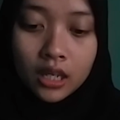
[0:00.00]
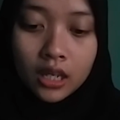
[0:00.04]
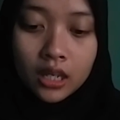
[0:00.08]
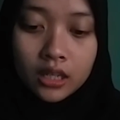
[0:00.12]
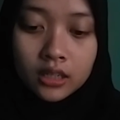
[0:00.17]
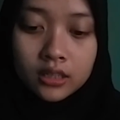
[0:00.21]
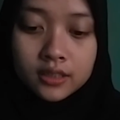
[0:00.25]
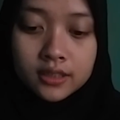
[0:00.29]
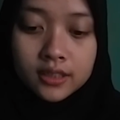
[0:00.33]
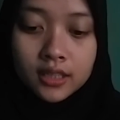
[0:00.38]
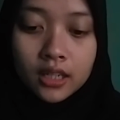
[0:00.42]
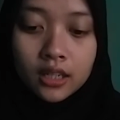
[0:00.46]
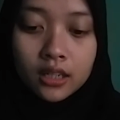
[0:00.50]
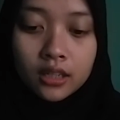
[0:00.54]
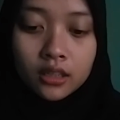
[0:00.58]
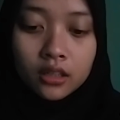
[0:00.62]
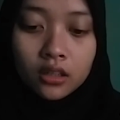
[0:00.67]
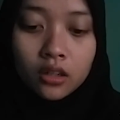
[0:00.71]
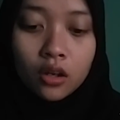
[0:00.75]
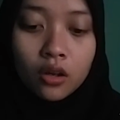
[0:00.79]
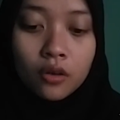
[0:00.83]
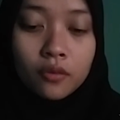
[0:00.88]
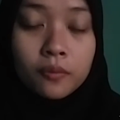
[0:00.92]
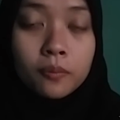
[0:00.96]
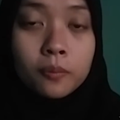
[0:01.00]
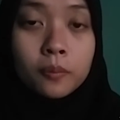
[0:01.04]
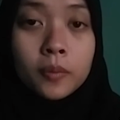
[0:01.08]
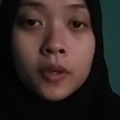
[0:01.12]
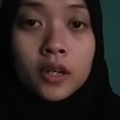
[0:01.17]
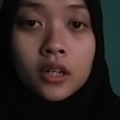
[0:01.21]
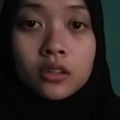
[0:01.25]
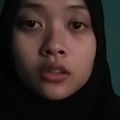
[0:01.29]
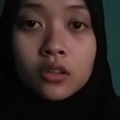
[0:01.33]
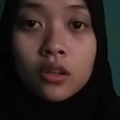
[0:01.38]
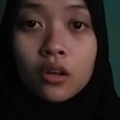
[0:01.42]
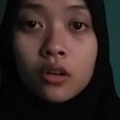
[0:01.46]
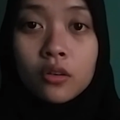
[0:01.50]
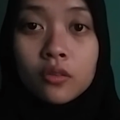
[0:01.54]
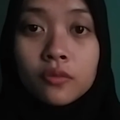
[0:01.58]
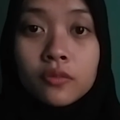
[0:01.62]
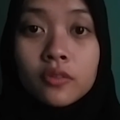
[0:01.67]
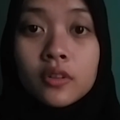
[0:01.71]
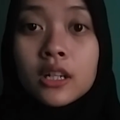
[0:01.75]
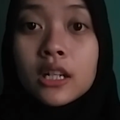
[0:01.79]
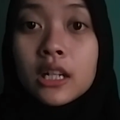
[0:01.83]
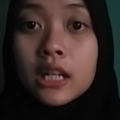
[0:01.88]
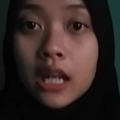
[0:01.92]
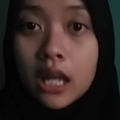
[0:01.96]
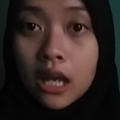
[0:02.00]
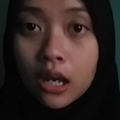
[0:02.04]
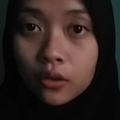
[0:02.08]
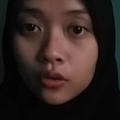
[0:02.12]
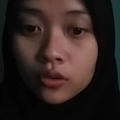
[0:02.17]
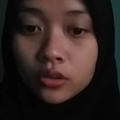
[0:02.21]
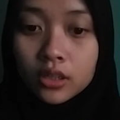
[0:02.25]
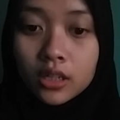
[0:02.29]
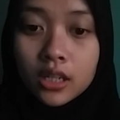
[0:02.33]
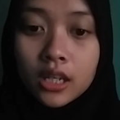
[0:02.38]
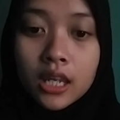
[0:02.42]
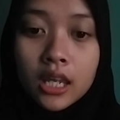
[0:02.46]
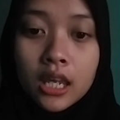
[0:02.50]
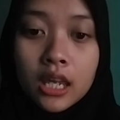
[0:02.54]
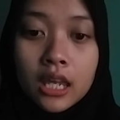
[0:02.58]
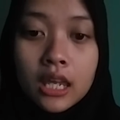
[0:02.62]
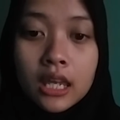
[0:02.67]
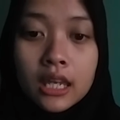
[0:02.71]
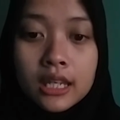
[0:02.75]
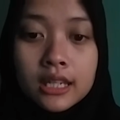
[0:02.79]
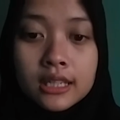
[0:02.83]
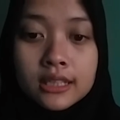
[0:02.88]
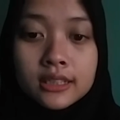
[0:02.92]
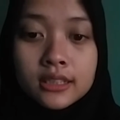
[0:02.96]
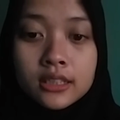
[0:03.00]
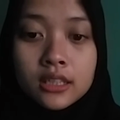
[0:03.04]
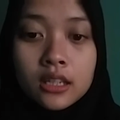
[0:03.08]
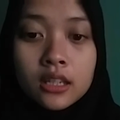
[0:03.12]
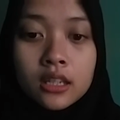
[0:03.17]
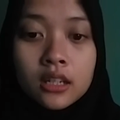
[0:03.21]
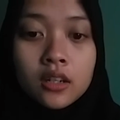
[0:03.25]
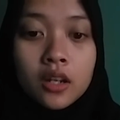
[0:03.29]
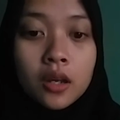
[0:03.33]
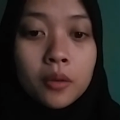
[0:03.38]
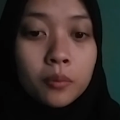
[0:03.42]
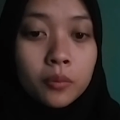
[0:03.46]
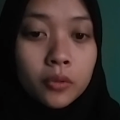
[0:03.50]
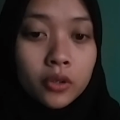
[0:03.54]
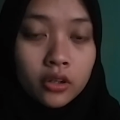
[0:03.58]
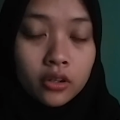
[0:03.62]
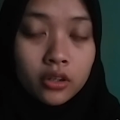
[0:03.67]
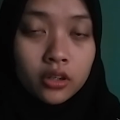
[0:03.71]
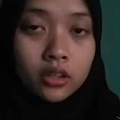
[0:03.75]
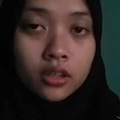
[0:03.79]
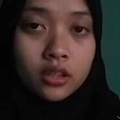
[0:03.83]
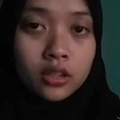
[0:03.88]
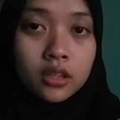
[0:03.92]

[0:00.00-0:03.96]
And the second part of noun is number.